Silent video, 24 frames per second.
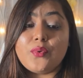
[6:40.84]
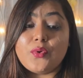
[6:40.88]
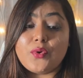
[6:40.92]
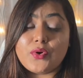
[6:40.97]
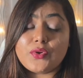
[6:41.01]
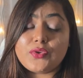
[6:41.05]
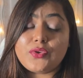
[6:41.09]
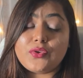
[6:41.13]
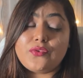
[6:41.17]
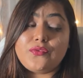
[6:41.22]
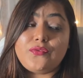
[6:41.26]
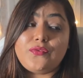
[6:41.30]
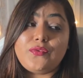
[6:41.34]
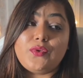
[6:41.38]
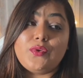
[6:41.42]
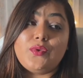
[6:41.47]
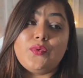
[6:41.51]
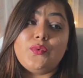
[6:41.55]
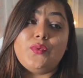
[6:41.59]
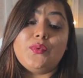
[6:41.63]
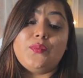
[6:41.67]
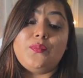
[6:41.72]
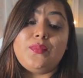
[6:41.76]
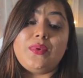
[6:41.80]
both of
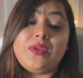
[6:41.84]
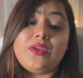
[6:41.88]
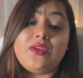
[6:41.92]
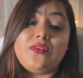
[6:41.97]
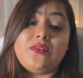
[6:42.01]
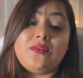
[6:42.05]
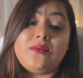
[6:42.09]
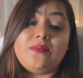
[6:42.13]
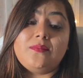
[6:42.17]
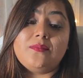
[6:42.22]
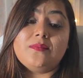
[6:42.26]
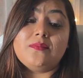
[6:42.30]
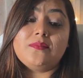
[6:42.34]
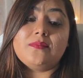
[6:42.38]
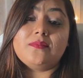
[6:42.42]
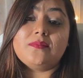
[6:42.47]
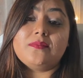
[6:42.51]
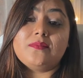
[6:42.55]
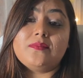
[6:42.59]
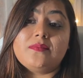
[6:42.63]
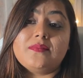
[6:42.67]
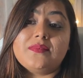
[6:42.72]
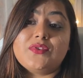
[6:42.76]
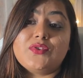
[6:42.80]
you would be
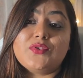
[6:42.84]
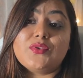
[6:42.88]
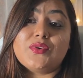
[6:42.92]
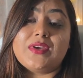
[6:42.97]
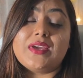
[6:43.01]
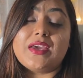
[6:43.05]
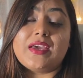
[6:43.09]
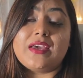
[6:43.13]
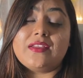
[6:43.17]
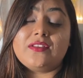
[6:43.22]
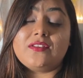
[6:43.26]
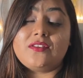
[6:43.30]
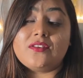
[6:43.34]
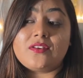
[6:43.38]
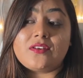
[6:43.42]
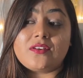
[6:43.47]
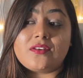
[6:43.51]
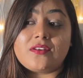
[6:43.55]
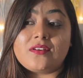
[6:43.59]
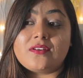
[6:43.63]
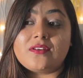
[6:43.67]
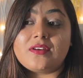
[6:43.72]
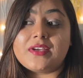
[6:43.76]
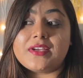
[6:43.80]

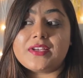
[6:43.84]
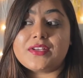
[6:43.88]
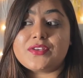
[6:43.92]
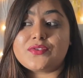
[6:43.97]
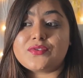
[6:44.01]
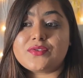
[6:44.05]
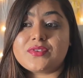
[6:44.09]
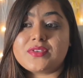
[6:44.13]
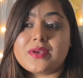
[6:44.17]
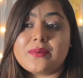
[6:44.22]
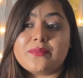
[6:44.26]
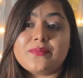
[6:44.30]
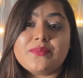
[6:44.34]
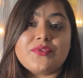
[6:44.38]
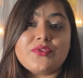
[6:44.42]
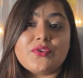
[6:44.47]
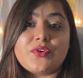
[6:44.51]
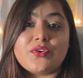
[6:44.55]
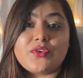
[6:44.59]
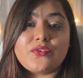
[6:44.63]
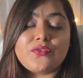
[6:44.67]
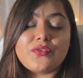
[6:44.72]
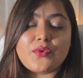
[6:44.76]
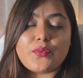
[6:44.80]
together into some
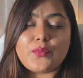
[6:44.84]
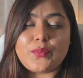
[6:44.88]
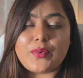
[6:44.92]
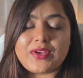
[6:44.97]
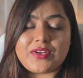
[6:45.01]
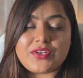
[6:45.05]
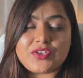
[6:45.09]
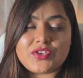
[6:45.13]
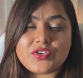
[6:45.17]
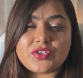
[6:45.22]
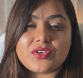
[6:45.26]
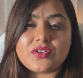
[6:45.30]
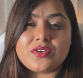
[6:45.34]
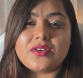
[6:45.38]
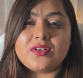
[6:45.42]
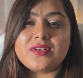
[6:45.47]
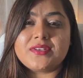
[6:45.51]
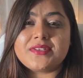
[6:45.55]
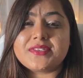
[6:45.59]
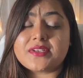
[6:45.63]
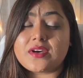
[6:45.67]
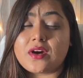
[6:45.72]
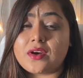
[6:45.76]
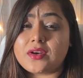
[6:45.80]
sort of a venture,
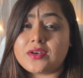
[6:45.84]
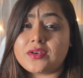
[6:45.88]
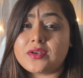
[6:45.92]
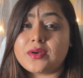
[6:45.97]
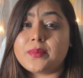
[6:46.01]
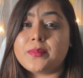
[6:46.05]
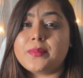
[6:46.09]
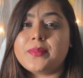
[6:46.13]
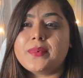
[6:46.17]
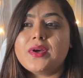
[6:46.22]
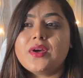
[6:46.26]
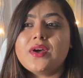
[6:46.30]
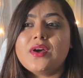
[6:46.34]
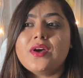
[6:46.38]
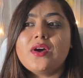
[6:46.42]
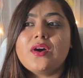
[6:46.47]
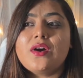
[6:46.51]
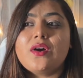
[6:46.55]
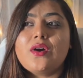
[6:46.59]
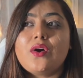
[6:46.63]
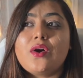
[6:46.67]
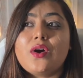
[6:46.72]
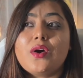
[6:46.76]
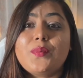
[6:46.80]
a startup,
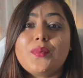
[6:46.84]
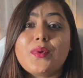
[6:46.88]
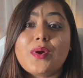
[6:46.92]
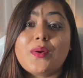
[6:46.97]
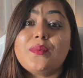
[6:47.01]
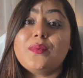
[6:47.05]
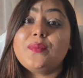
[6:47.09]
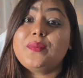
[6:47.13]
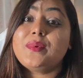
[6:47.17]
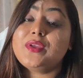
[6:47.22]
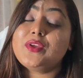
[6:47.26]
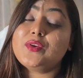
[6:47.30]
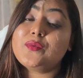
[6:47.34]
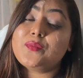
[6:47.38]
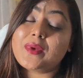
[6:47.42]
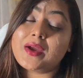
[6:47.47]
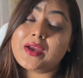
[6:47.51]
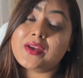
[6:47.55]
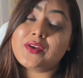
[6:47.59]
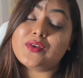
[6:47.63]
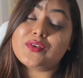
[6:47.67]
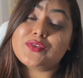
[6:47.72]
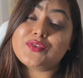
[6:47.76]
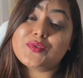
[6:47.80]
or probably you
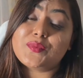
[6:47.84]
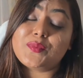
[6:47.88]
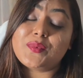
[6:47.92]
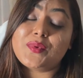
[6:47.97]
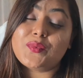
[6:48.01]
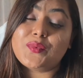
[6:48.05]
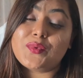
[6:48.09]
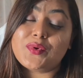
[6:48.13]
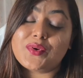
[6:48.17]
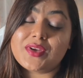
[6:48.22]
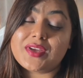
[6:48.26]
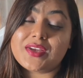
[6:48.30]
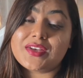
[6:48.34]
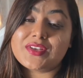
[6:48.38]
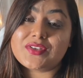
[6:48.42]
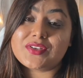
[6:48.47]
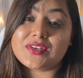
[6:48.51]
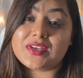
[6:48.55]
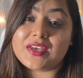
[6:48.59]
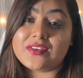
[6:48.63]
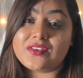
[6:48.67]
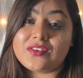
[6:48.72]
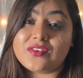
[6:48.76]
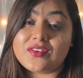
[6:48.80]
might also be working
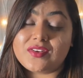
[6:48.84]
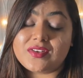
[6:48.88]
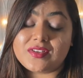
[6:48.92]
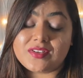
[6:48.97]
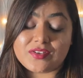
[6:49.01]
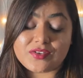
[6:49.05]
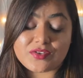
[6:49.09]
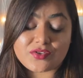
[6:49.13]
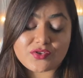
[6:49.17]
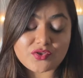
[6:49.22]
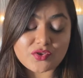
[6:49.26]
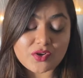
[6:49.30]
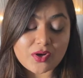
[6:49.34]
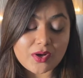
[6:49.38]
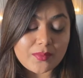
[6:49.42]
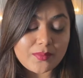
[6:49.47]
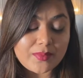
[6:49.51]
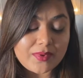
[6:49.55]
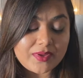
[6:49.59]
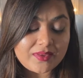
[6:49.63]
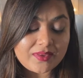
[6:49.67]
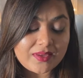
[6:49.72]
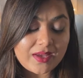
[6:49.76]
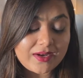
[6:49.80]
together in a
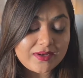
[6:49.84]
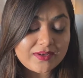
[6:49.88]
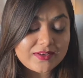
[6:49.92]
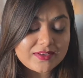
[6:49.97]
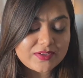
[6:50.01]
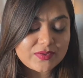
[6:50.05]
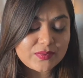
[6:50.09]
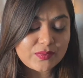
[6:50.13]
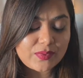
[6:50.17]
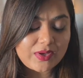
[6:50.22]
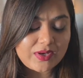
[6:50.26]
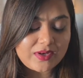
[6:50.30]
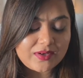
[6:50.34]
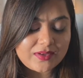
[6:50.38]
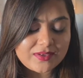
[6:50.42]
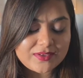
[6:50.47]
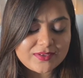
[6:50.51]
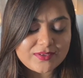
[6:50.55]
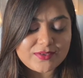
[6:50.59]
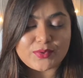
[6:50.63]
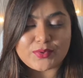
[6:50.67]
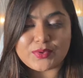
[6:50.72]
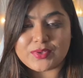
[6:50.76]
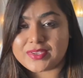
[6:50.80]
job, and that is where
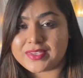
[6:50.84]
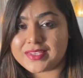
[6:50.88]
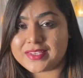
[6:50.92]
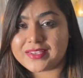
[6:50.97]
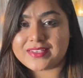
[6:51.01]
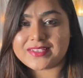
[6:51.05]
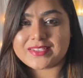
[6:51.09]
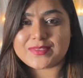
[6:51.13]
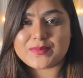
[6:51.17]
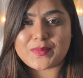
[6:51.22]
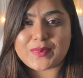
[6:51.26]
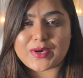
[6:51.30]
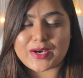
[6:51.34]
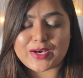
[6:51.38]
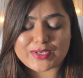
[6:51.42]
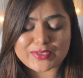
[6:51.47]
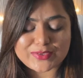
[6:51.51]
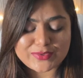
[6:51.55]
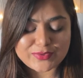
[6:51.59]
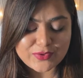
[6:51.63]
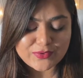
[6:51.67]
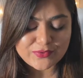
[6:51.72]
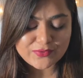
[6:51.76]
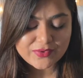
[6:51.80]
this whole thing
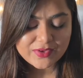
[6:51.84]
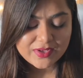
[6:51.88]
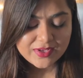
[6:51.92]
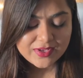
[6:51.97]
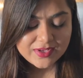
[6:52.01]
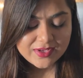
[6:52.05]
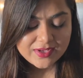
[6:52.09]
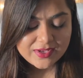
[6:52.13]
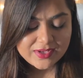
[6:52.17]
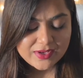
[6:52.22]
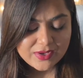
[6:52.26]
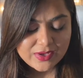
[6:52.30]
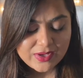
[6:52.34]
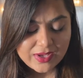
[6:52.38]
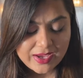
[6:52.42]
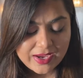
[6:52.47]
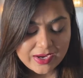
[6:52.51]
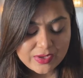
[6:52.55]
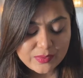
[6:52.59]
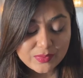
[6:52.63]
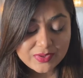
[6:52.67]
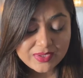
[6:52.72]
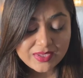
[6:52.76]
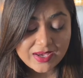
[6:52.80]
sparks off.
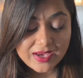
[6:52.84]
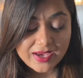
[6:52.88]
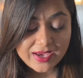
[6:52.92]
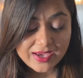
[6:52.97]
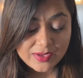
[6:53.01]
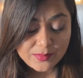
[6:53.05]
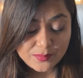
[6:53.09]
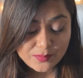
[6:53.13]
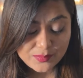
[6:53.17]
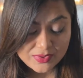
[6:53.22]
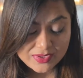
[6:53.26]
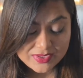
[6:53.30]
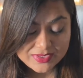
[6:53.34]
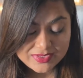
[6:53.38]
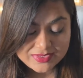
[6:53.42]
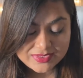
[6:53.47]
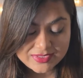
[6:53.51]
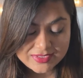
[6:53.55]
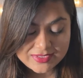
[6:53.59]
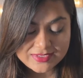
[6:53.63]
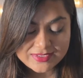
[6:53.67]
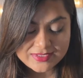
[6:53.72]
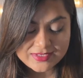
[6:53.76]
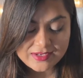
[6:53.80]
And with the High
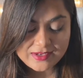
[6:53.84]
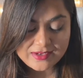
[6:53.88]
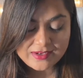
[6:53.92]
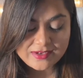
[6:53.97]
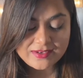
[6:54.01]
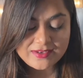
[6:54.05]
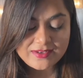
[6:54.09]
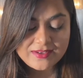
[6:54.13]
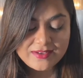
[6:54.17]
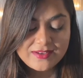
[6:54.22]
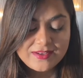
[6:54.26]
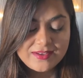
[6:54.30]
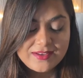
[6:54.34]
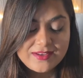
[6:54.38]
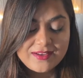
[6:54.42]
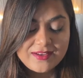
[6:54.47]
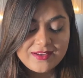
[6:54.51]
Priestess card,